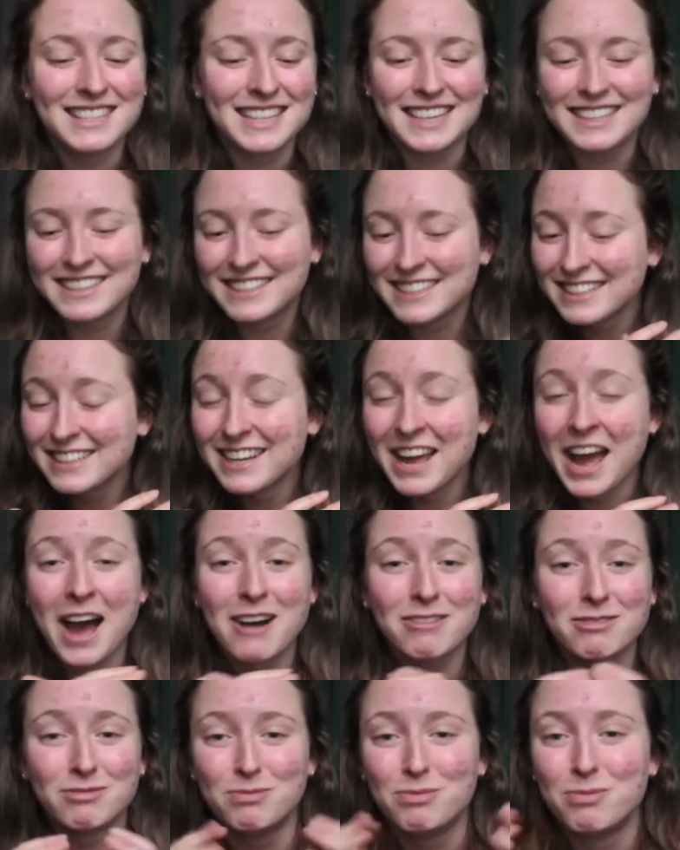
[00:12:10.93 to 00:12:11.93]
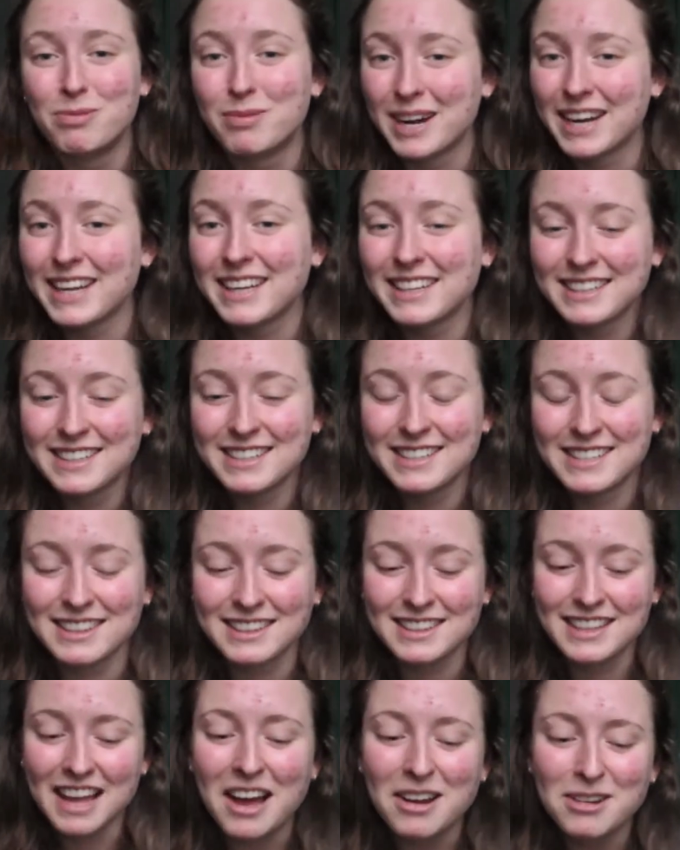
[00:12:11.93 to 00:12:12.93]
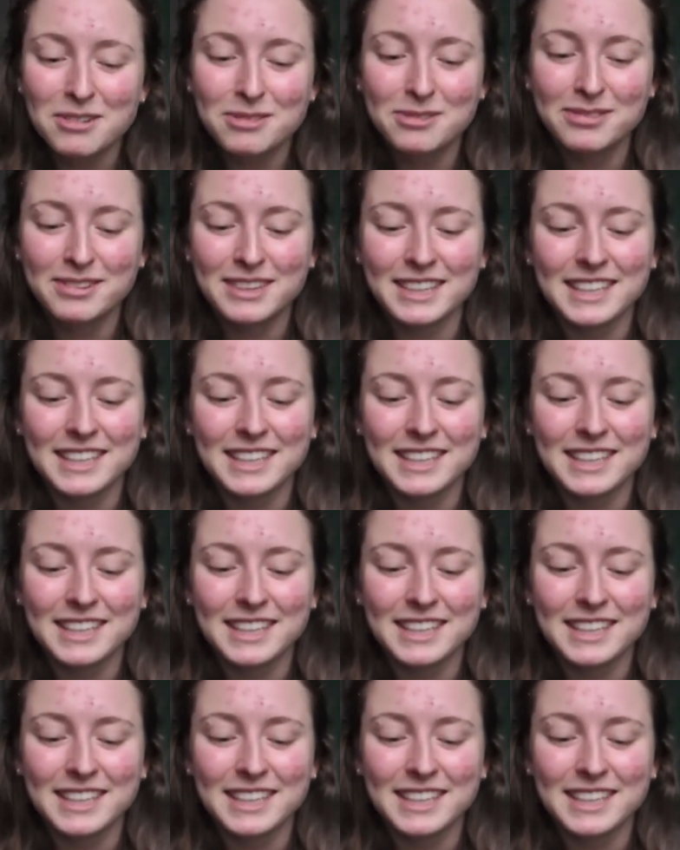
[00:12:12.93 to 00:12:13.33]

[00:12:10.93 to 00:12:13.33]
I didn't have brakes left,